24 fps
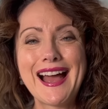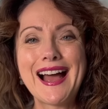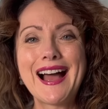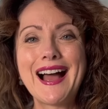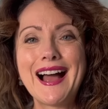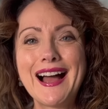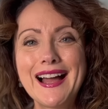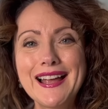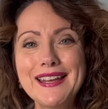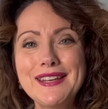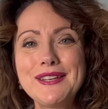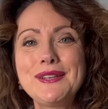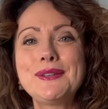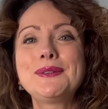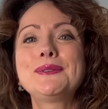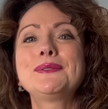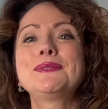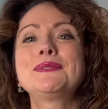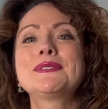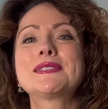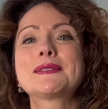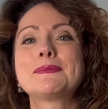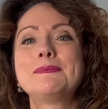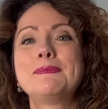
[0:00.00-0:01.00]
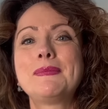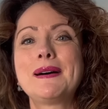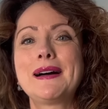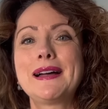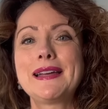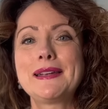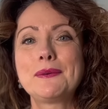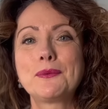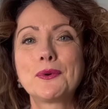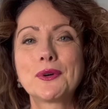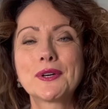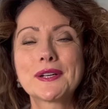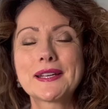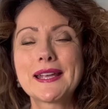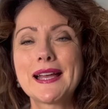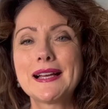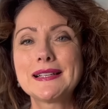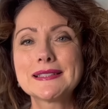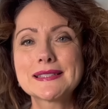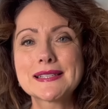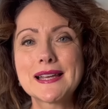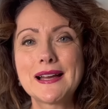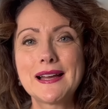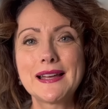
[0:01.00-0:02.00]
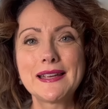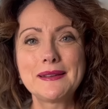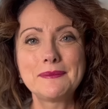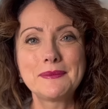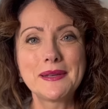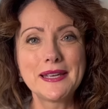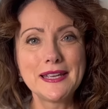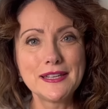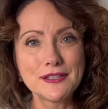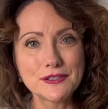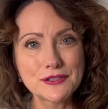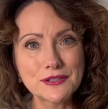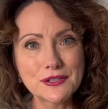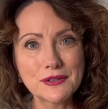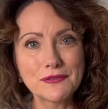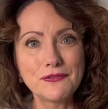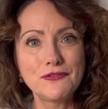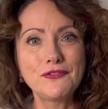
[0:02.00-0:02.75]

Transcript: I use my workout time to